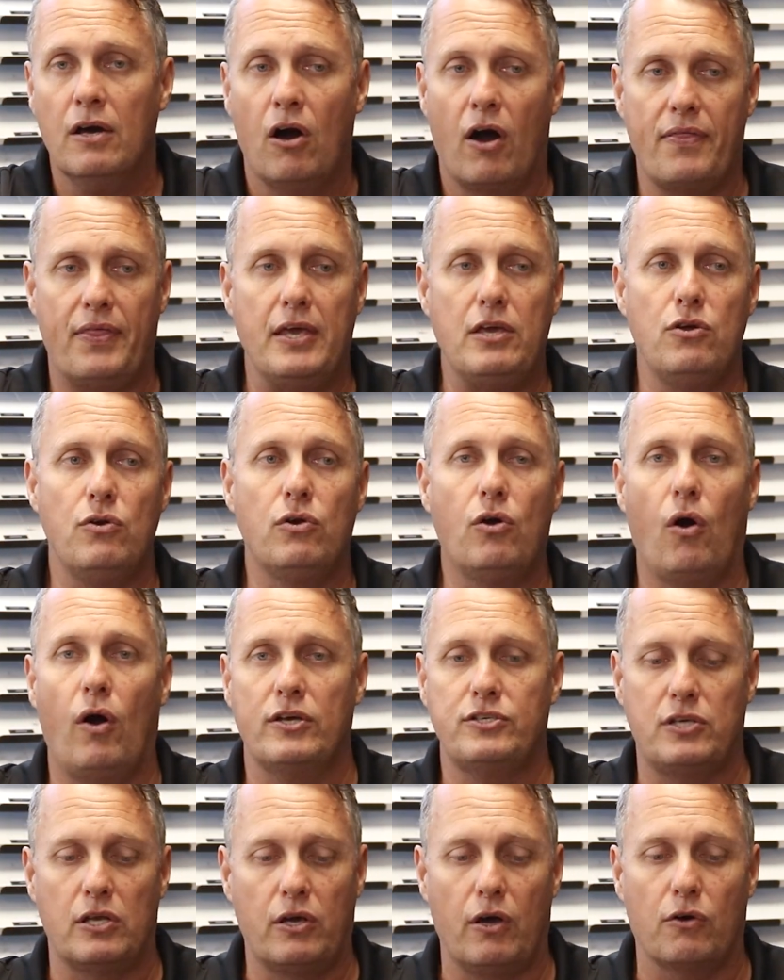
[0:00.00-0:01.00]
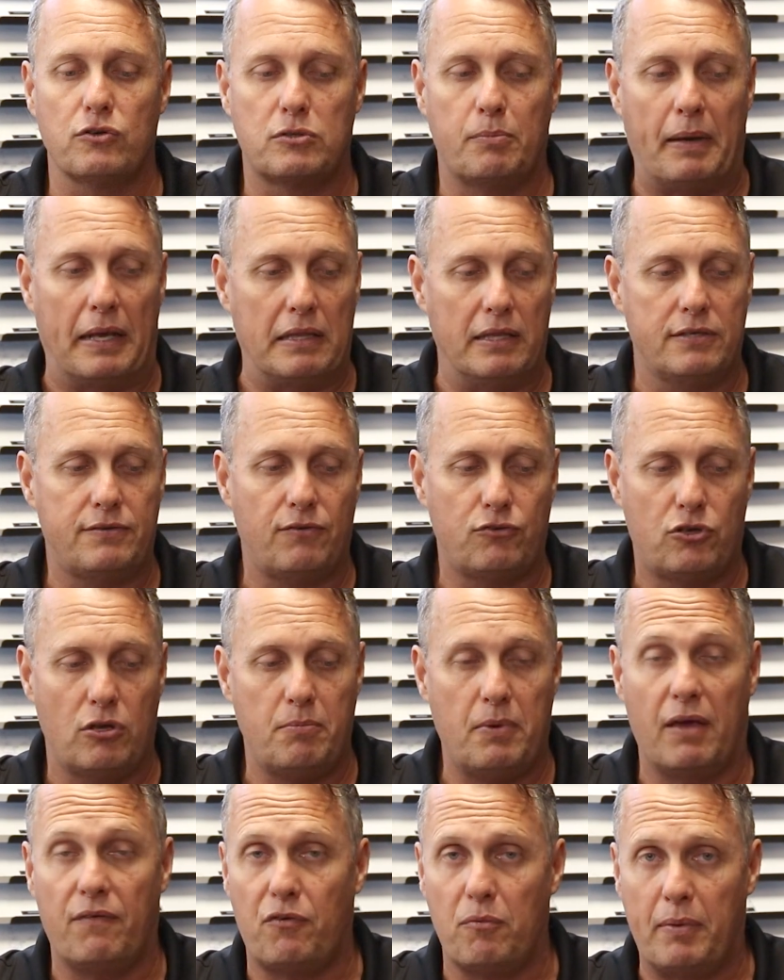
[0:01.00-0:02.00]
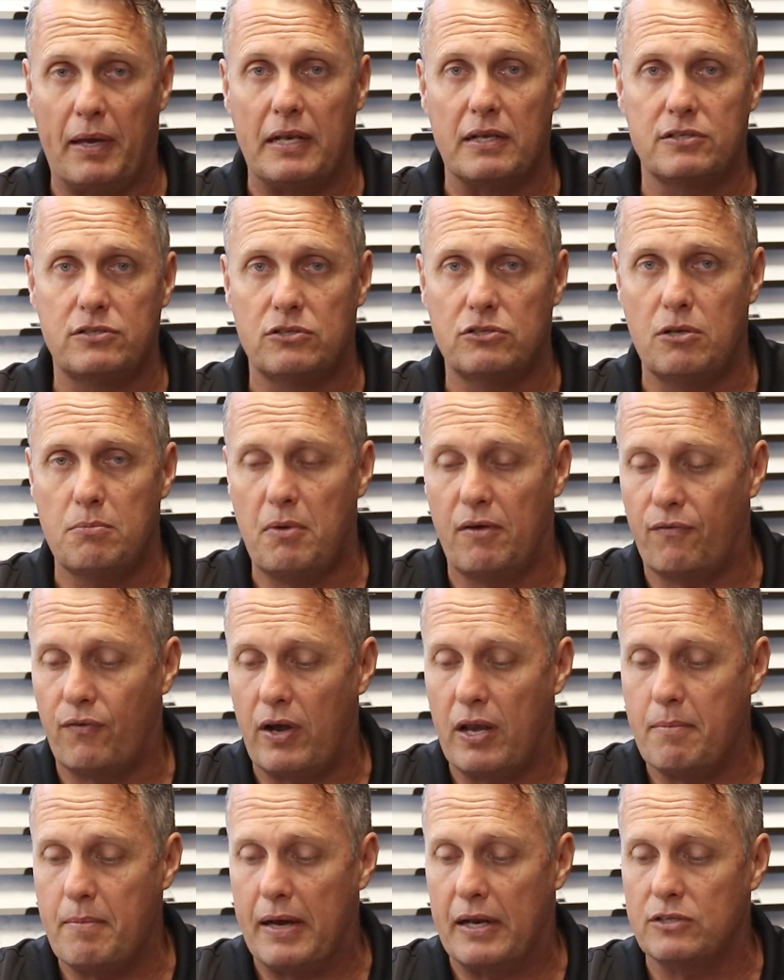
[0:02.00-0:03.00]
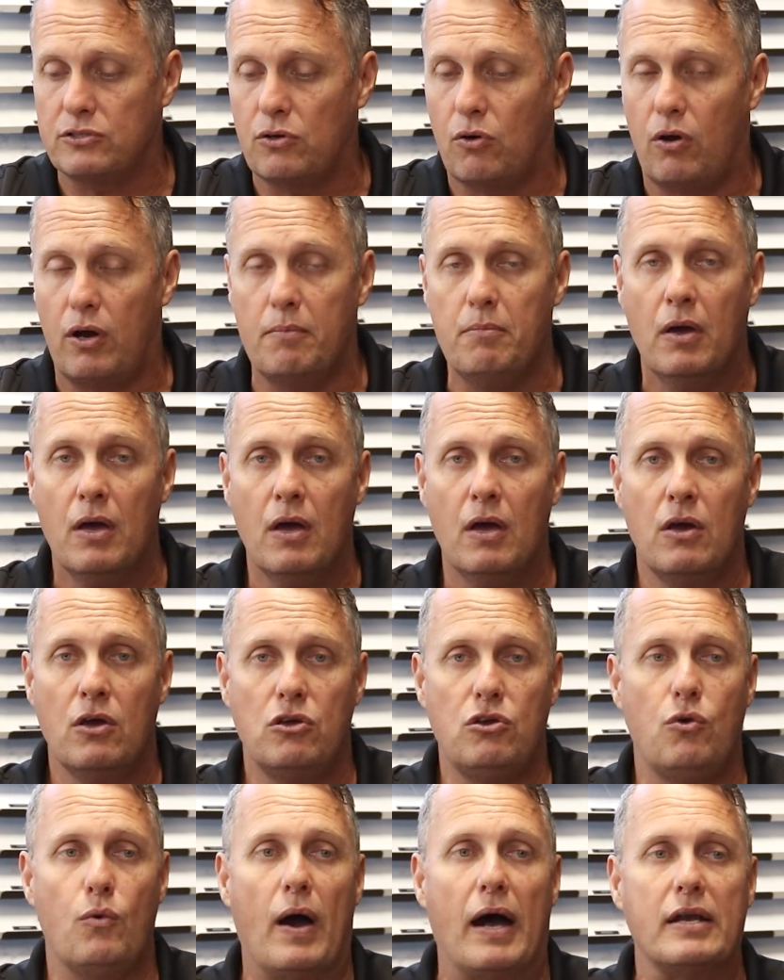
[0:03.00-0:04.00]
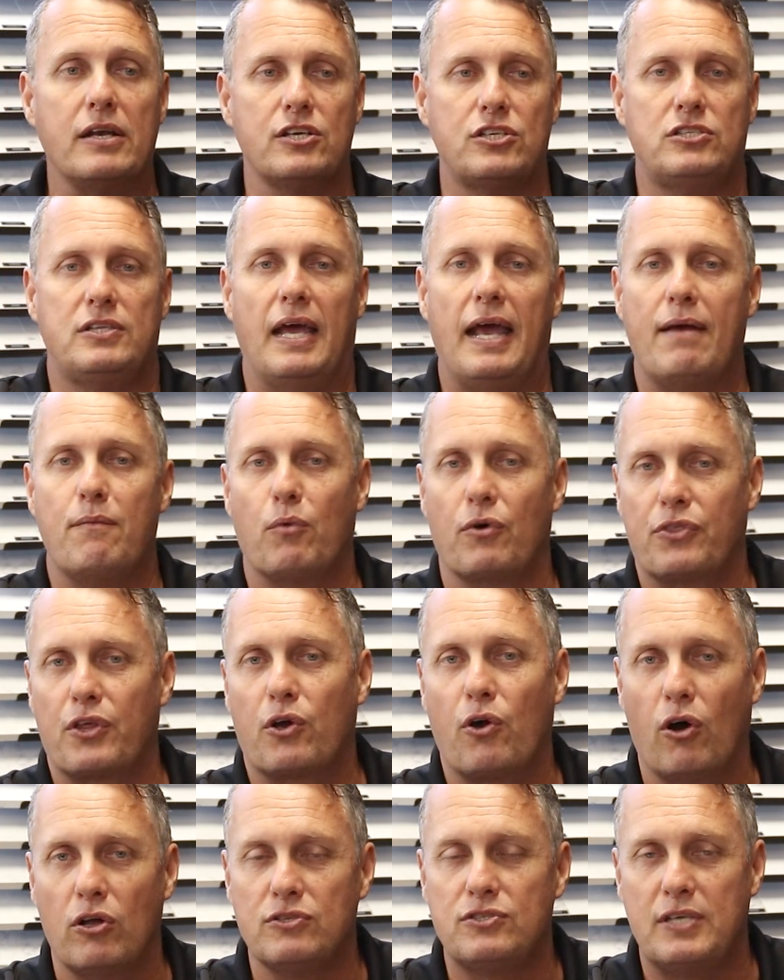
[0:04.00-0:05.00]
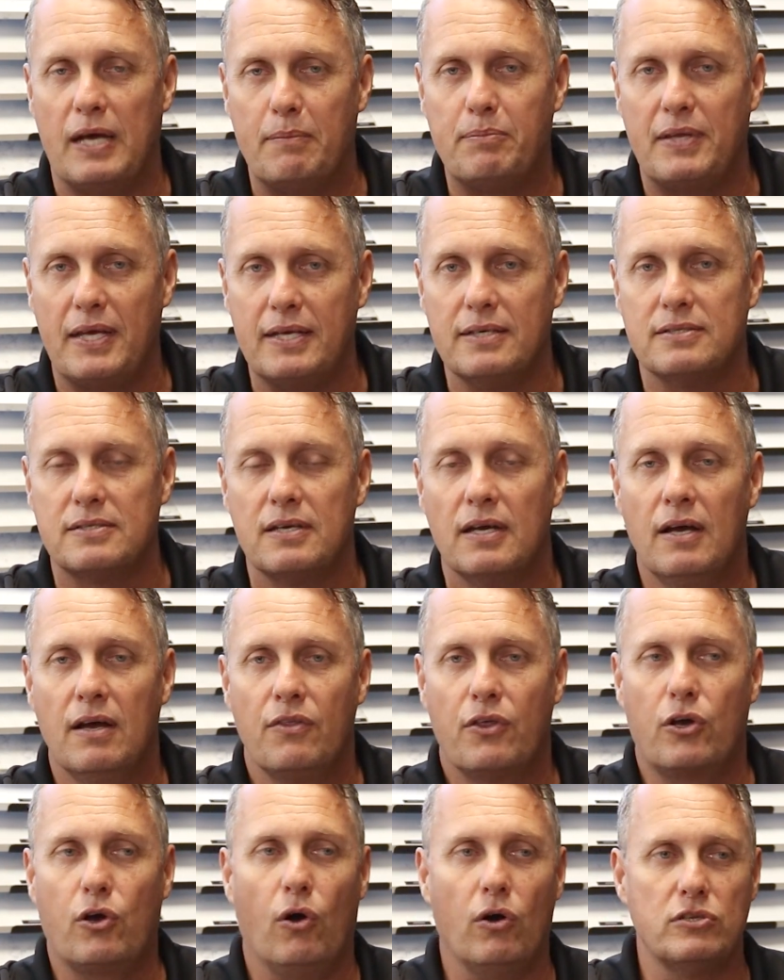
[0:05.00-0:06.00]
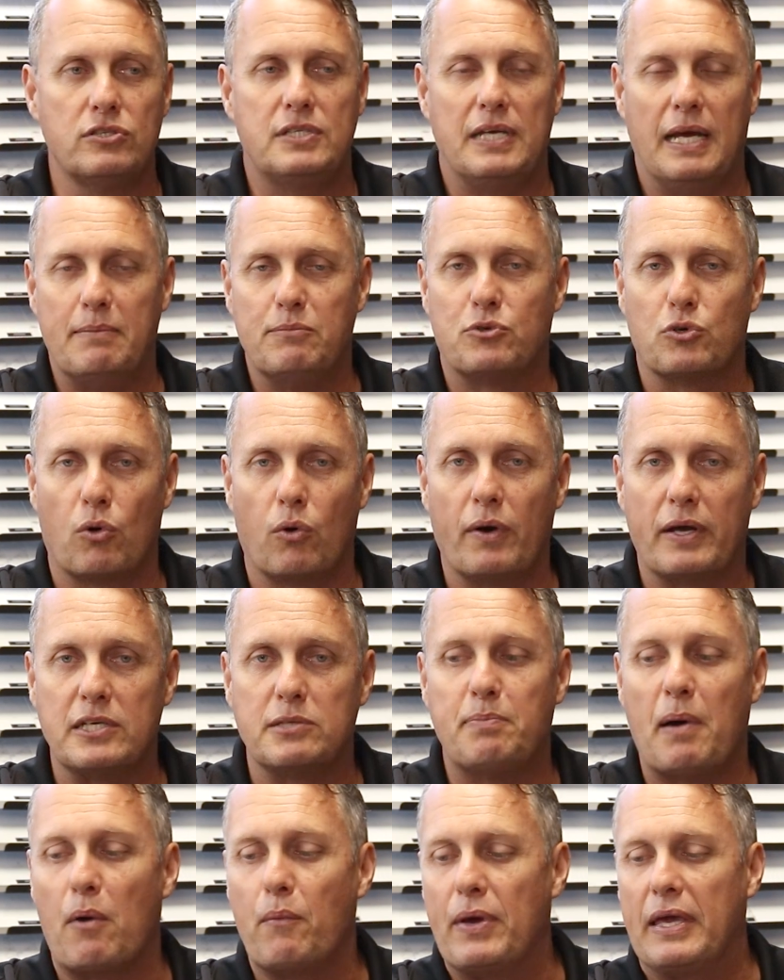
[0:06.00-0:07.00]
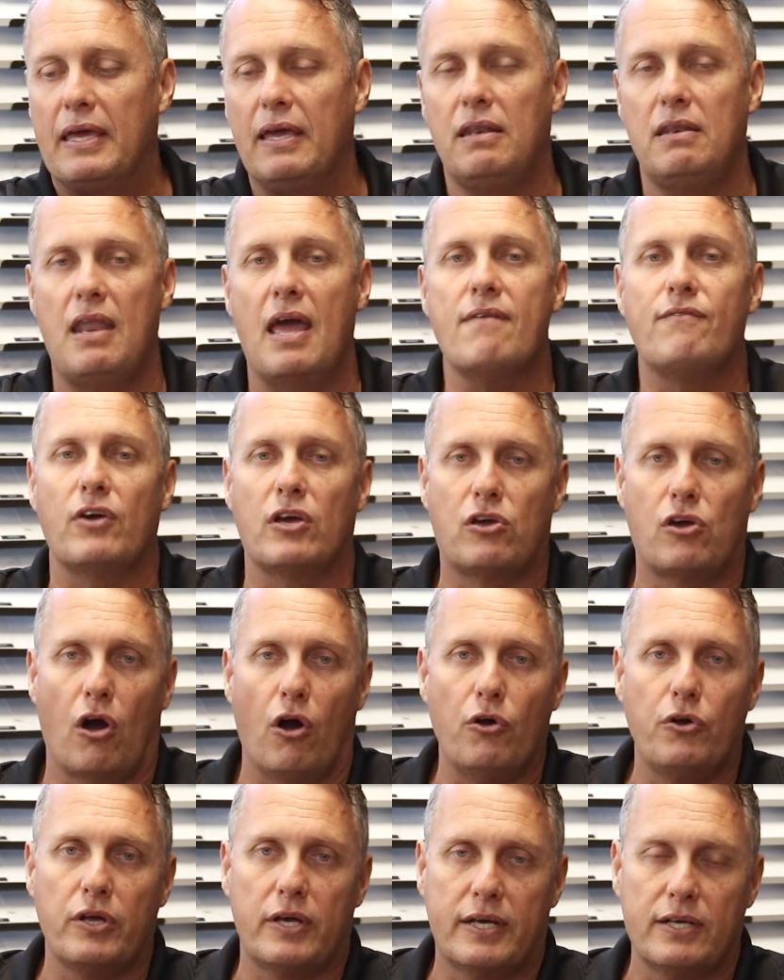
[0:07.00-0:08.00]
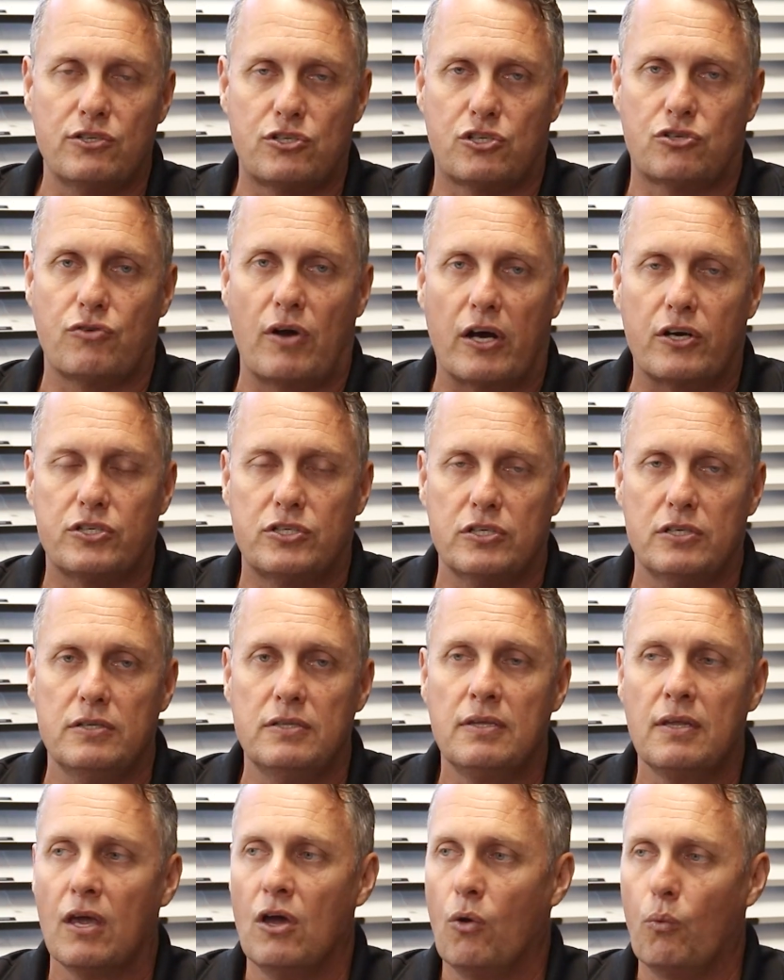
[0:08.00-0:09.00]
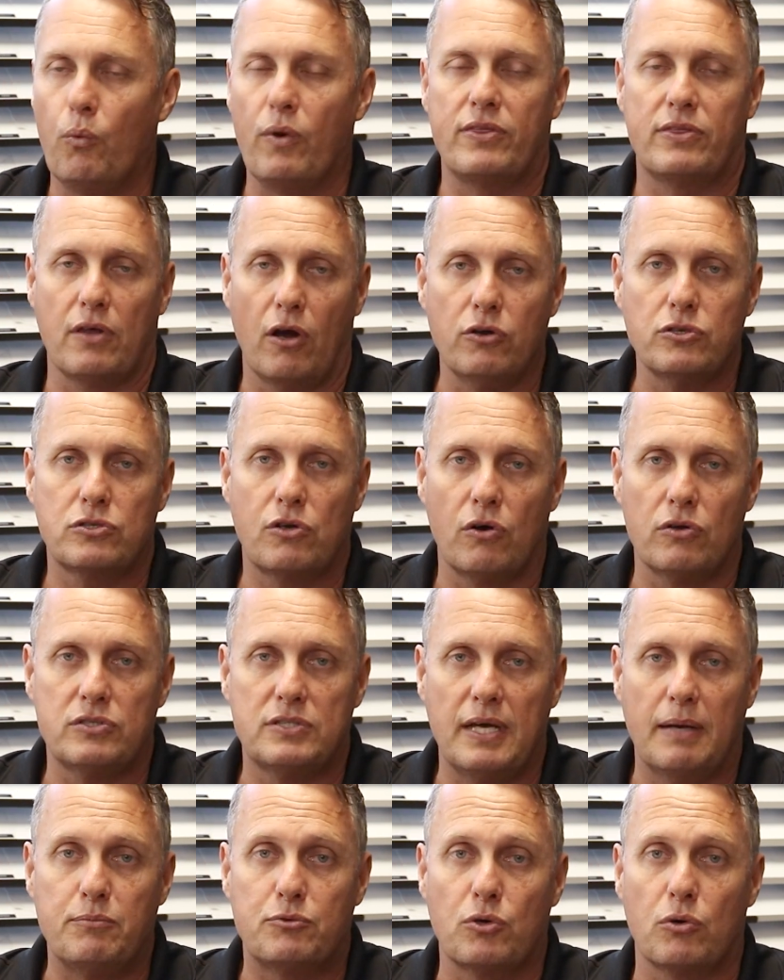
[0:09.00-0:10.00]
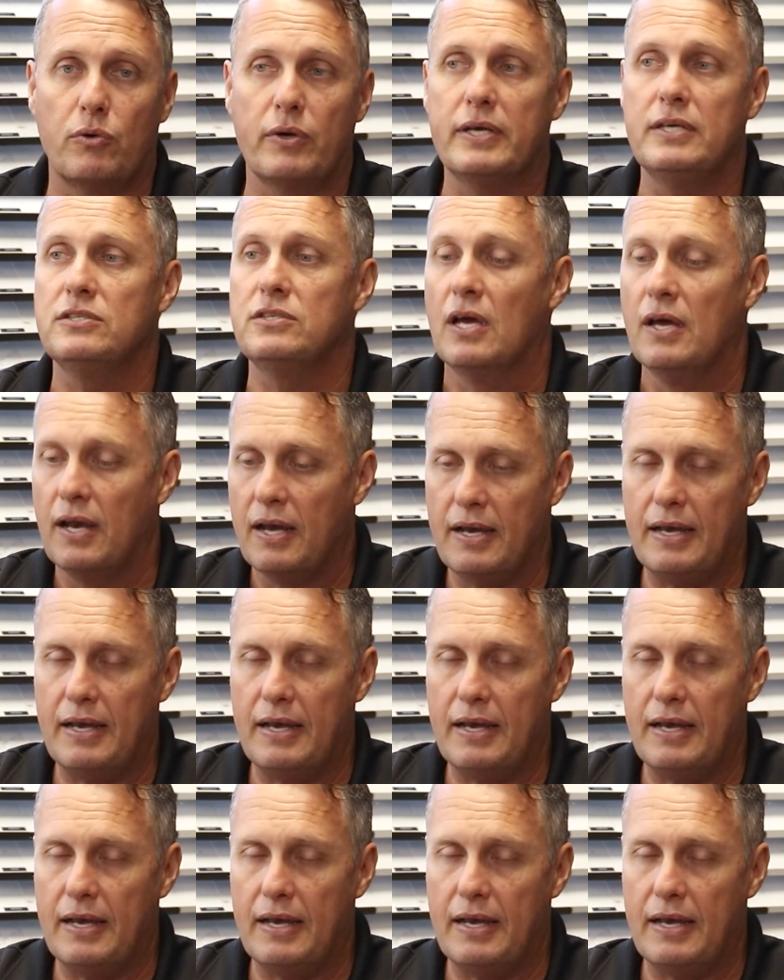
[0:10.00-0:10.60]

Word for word: I think you guys and girls have been listening to me. If you've been listening to me for any amount of time, you understand what the concept is, the concept drawings, but we can never go to construction with those concept drawings.